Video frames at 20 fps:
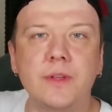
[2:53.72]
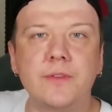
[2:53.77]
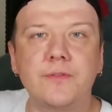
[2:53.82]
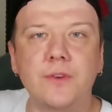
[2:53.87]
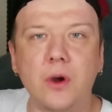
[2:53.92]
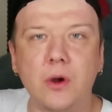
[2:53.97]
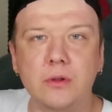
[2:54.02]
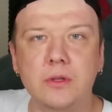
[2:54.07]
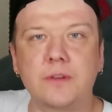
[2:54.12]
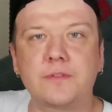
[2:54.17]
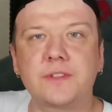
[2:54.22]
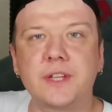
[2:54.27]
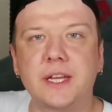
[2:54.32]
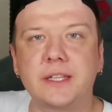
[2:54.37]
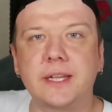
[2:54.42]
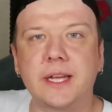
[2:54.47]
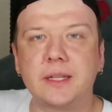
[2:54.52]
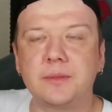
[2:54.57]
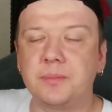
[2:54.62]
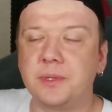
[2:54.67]
if all of
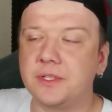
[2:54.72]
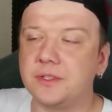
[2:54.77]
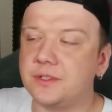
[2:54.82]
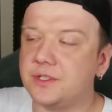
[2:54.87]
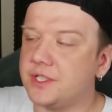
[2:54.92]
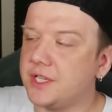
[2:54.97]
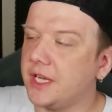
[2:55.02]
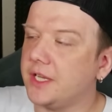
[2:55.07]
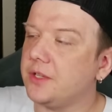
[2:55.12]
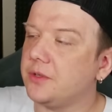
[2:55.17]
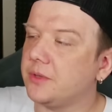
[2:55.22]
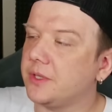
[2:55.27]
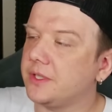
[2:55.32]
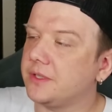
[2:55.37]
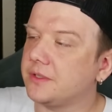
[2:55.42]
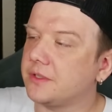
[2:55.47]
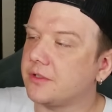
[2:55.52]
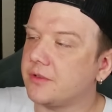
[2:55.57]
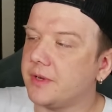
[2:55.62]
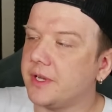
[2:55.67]
that had been
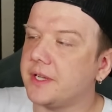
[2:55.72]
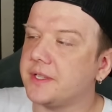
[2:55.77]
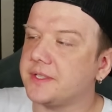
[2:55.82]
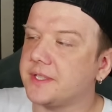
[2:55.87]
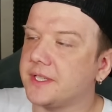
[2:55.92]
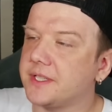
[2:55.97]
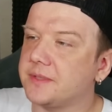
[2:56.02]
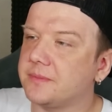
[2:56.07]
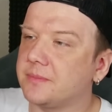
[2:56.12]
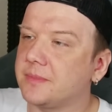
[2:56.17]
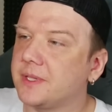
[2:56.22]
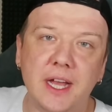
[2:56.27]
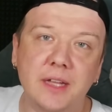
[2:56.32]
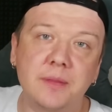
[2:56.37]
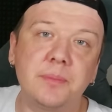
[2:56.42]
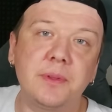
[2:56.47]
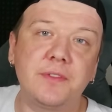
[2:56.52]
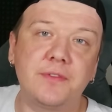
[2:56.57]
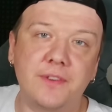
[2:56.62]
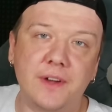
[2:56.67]
genuine criticism,
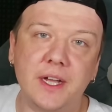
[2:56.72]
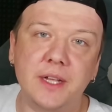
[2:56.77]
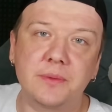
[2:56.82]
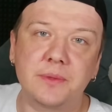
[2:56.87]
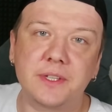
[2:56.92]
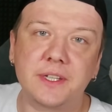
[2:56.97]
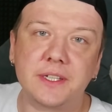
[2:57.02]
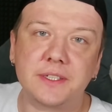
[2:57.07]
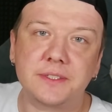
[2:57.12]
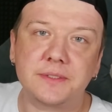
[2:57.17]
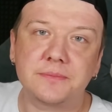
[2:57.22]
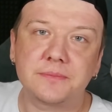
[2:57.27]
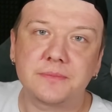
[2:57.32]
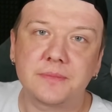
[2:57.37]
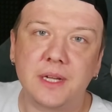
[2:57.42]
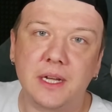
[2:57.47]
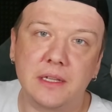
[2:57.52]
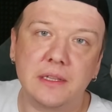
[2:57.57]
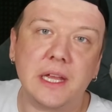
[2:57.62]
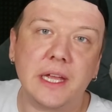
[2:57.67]
I'd be fine with it.
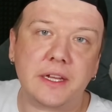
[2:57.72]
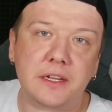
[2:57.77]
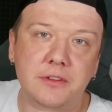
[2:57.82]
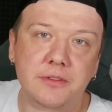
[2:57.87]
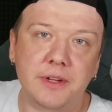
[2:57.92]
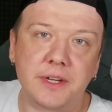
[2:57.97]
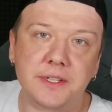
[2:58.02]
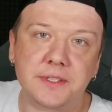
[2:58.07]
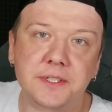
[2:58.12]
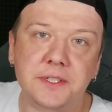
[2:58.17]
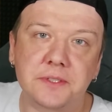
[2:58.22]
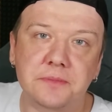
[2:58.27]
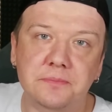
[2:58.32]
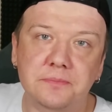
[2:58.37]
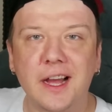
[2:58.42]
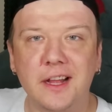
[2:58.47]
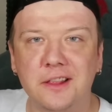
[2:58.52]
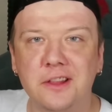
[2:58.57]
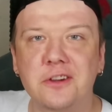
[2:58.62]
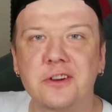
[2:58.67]
I like criticism.
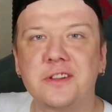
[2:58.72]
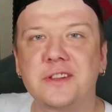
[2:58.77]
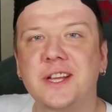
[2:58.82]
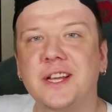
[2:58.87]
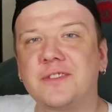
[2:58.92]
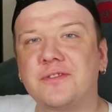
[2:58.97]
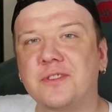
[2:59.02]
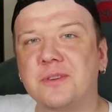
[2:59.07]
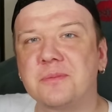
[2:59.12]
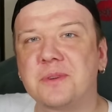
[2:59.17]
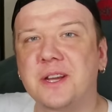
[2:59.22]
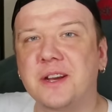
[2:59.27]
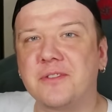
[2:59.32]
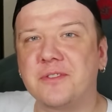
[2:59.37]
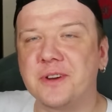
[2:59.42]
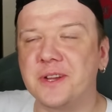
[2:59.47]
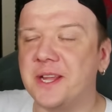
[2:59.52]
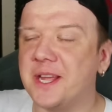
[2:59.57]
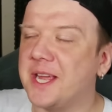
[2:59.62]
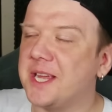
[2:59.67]
I learned that from
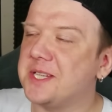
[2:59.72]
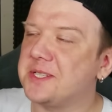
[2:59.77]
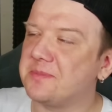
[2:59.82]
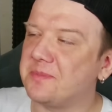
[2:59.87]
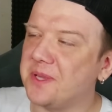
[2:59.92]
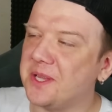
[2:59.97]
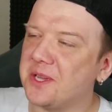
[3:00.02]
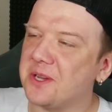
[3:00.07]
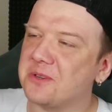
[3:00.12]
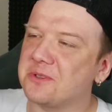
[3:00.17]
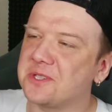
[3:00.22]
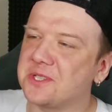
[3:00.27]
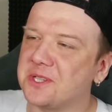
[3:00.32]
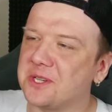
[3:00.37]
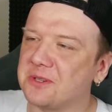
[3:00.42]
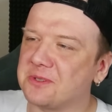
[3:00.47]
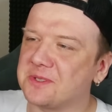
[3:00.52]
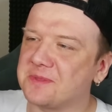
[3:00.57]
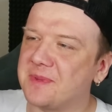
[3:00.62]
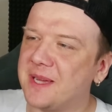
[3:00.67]
covering HBO shows,